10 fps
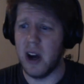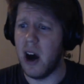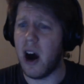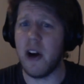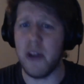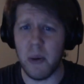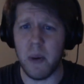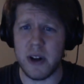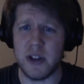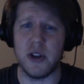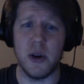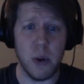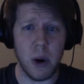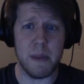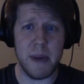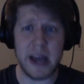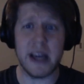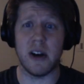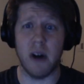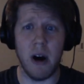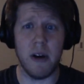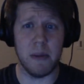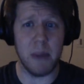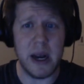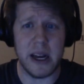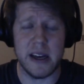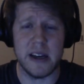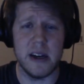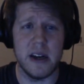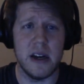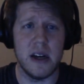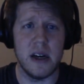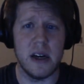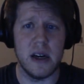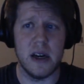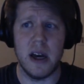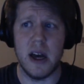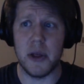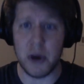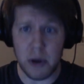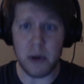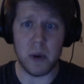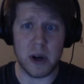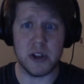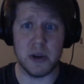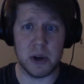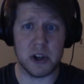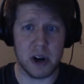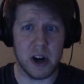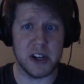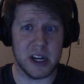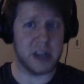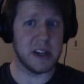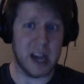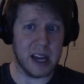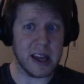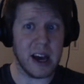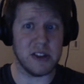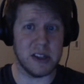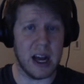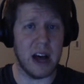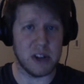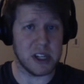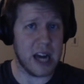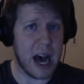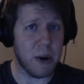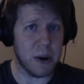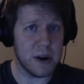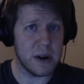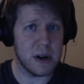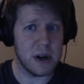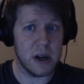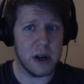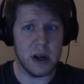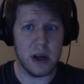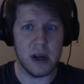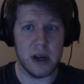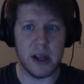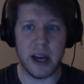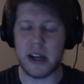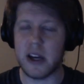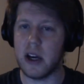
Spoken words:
are the ones who are making all the money. They're the ones who are charging $10,000 an hour. Like,